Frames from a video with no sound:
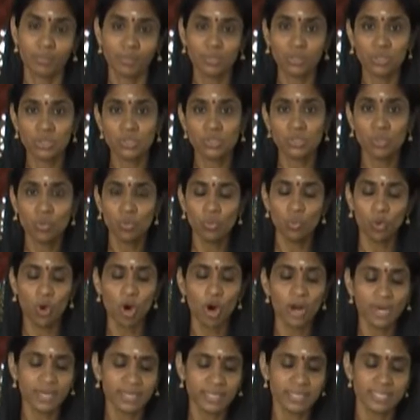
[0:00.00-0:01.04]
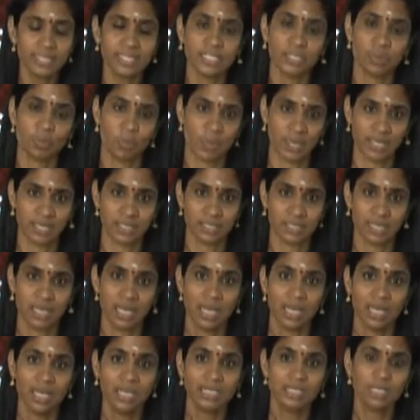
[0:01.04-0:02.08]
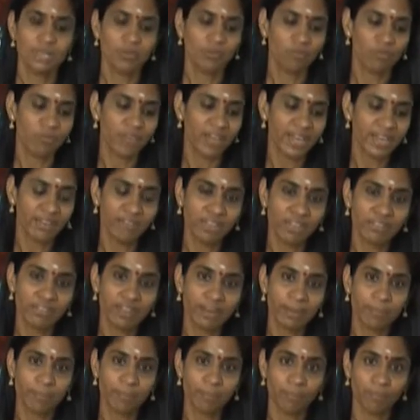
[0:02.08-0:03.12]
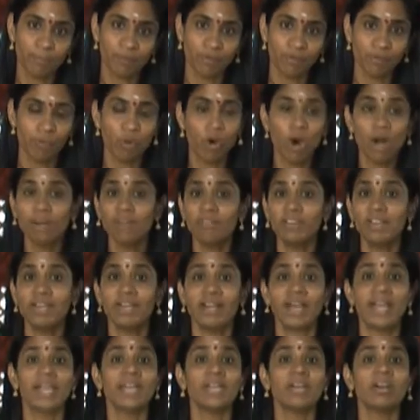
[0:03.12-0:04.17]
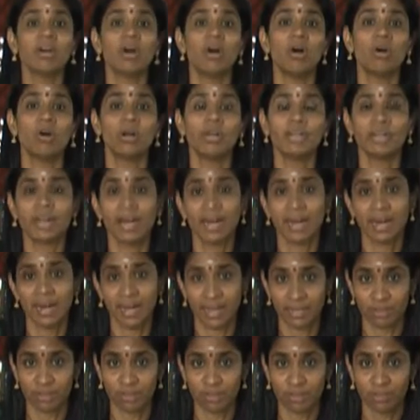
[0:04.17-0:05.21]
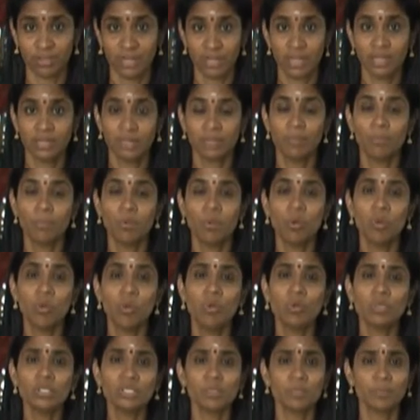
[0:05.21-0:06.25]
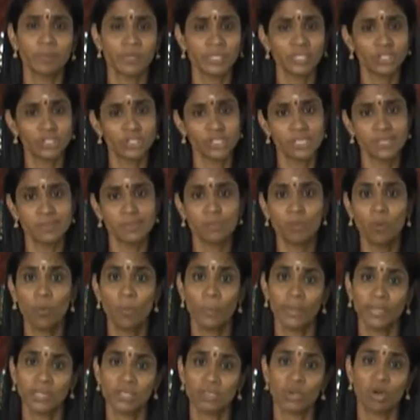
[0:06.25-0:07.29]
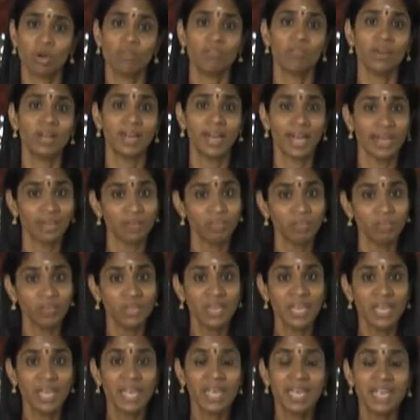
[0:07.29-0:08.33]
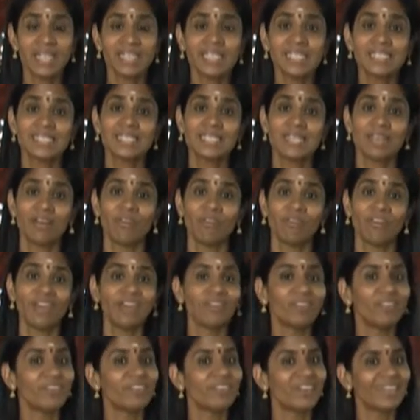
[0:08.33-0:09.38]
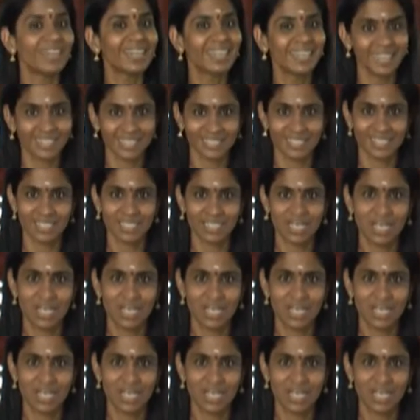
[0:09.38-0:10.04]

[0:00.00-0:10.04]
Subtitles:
So what is the space? See, when we were, what we like or in our life, the most precious moment of our life is when we were kids.